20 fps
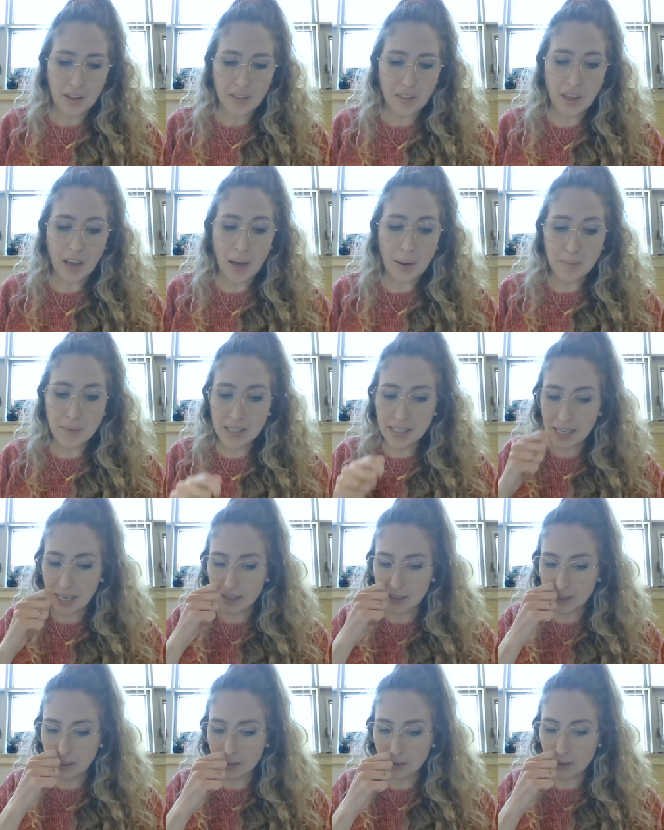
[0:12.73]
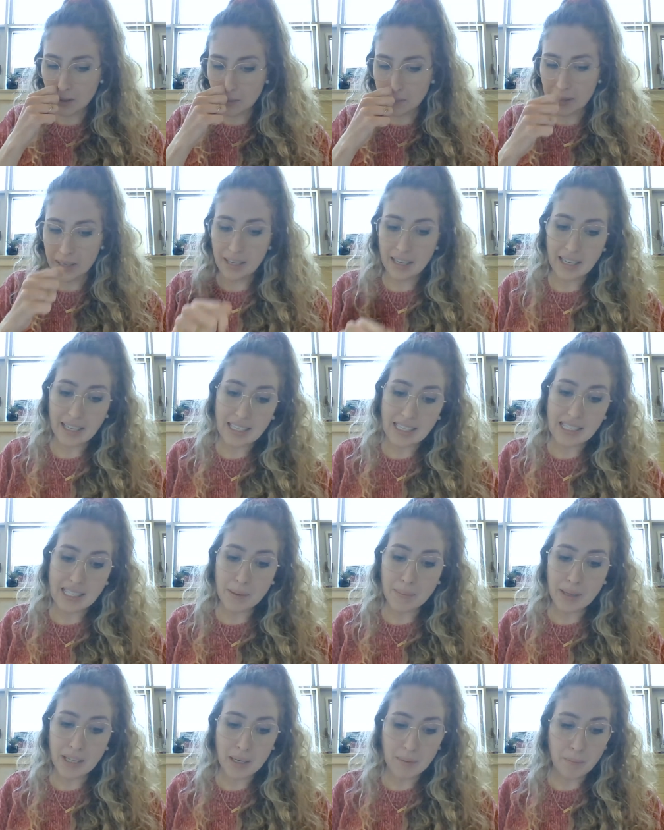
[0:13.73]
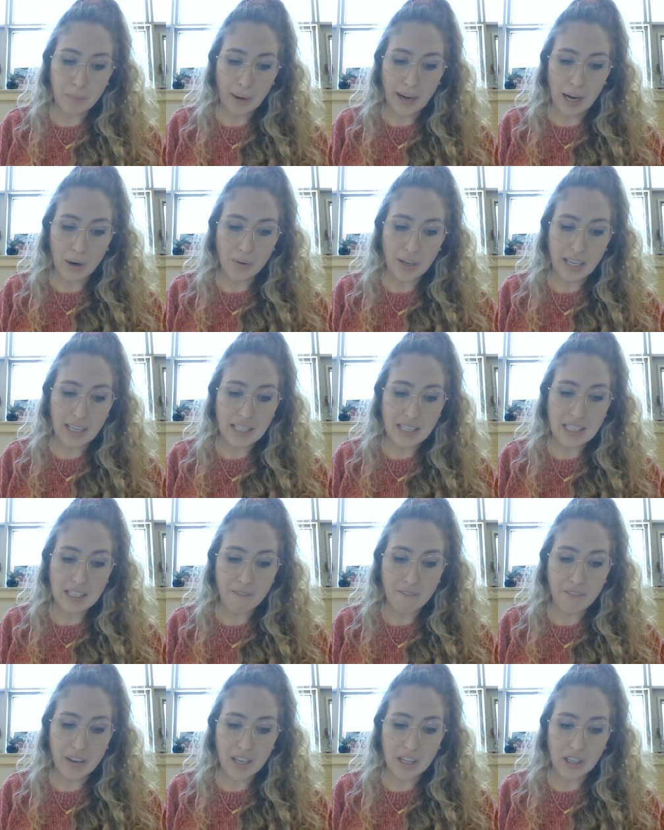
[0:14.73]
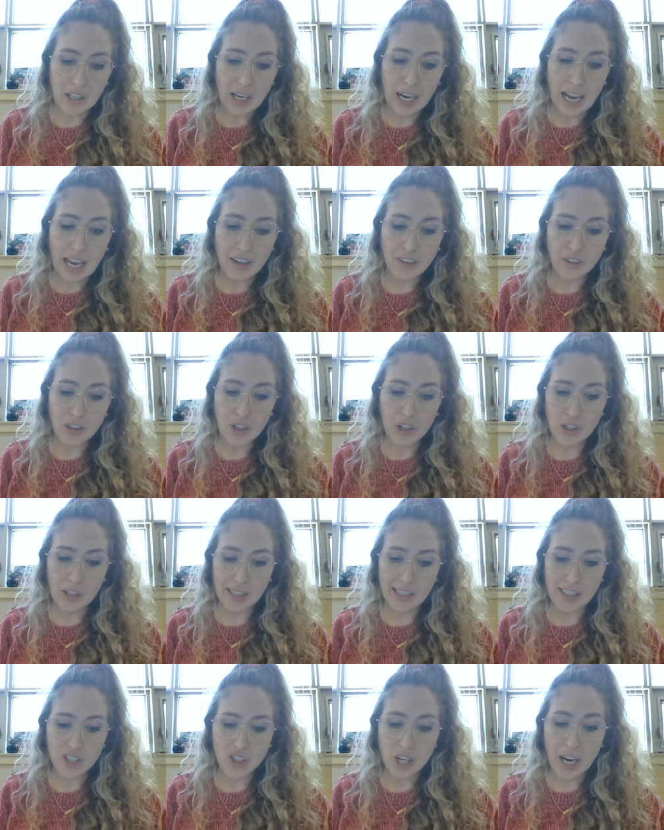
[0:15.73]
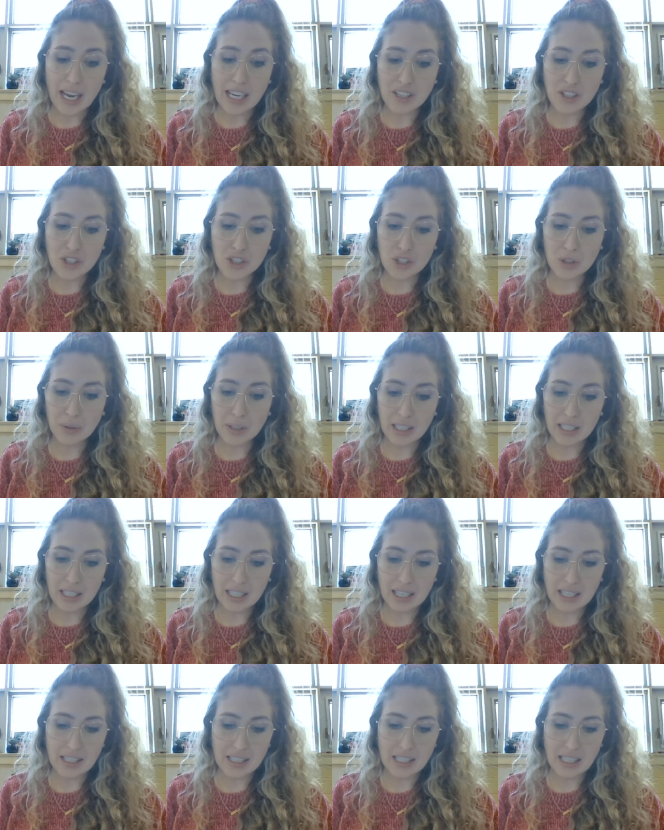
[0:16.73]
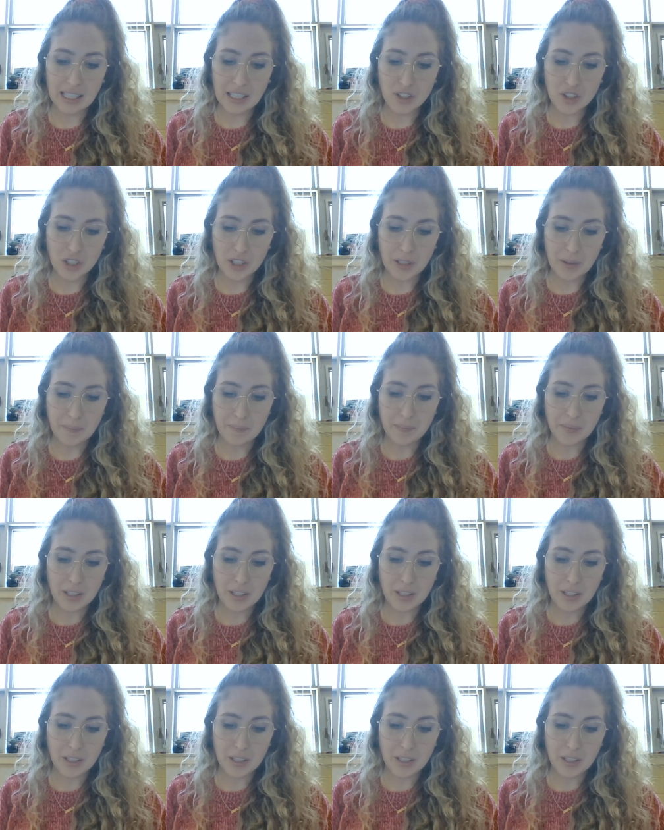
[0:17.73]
the upstanding earlman exhibited prowess, vigor, and courage as suited his nature.